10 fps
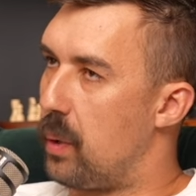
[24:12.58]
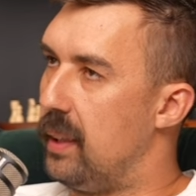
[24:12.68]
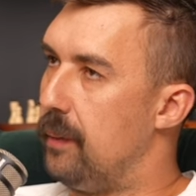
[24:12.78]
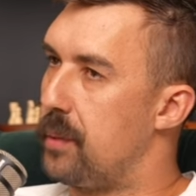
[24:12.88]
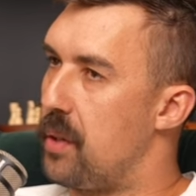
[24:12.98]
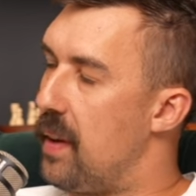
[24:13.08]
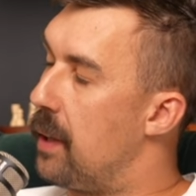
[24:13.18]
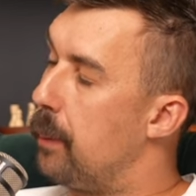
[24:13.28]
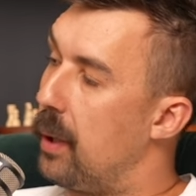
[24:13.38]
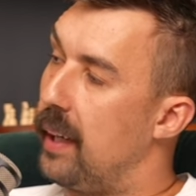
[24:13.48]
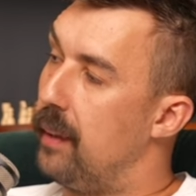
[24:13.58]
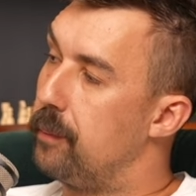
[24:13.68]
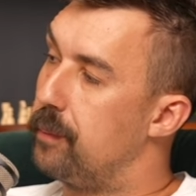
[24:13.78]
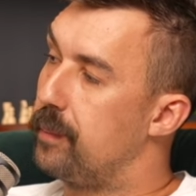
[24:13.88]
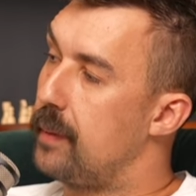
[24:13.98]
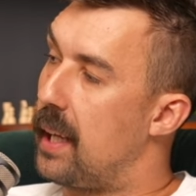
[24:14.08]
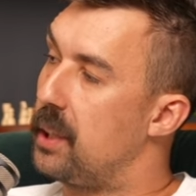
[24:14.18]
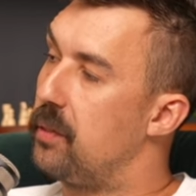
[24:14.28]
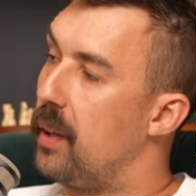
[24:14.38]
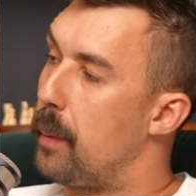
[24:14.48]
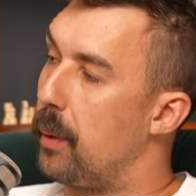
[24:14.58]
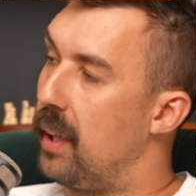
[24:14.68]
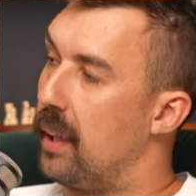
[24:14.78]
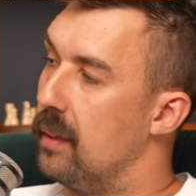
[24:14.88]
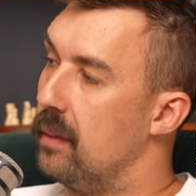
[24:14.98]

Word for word: it, you found a buyer. How did you find the buyer?